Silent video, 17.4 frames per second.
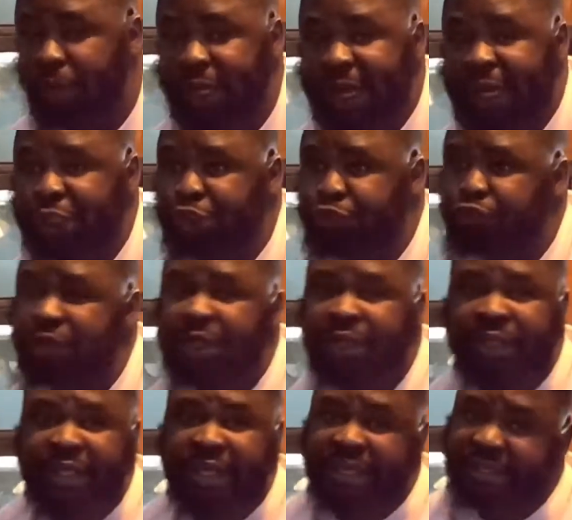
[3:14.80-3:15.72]
I treat
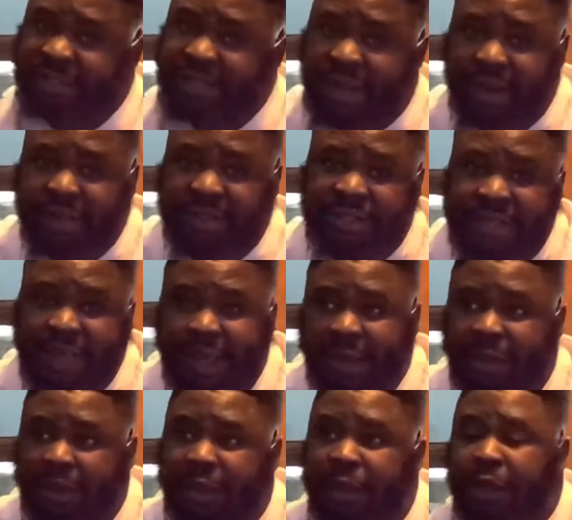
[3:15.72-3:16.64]
the entire tank,
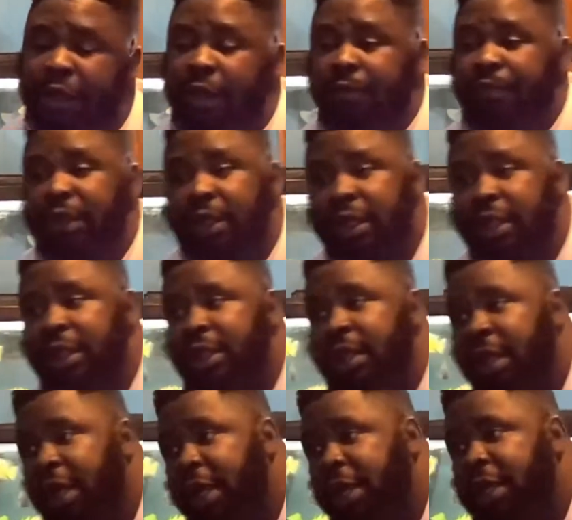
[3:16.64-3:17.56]
because
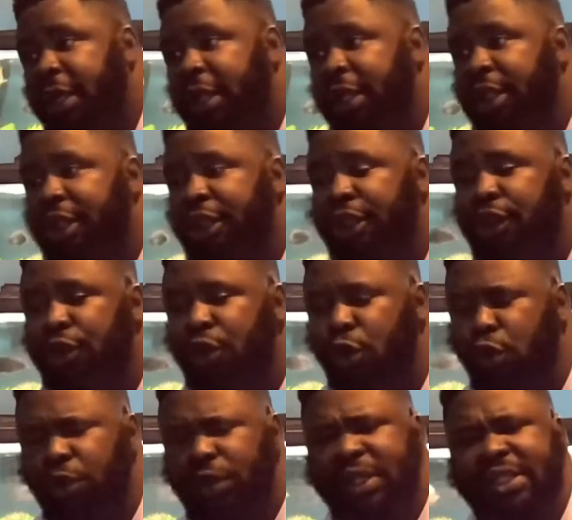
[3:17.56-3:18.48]
ick is
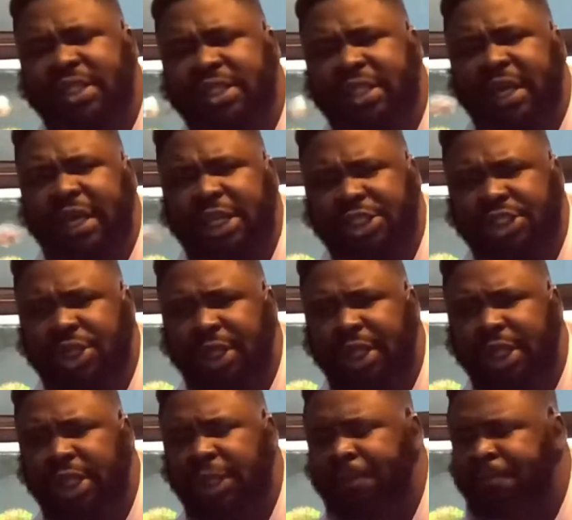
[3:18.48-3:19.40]
so
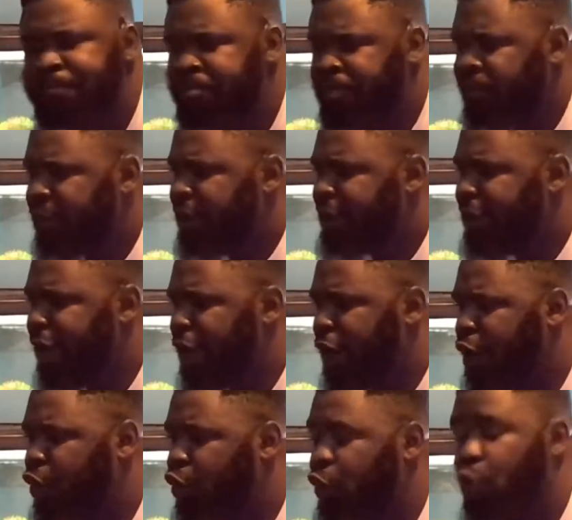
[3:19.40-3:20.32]
contagious.
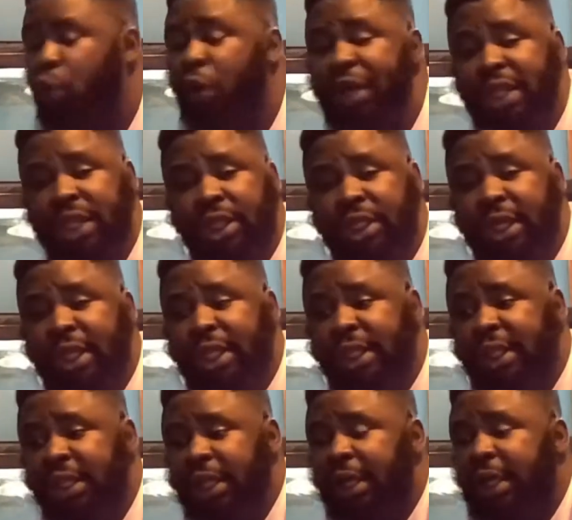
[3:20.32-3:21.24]
Now, what is
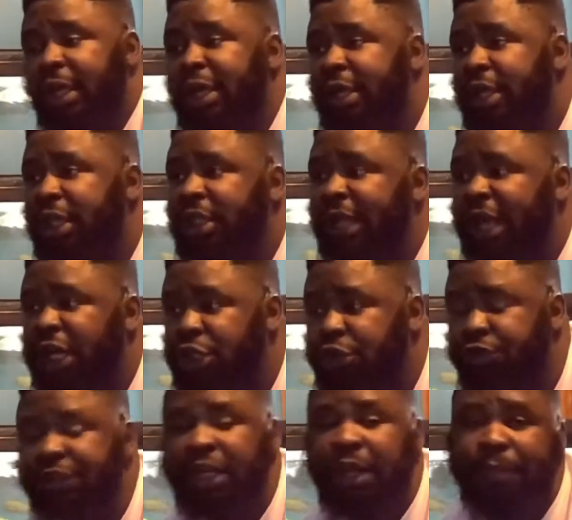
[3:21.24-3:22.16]
this? Ick is
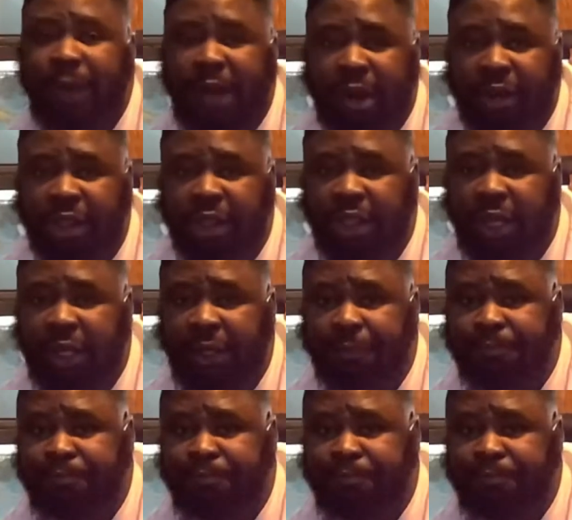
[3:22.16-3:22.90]
actually a parasite.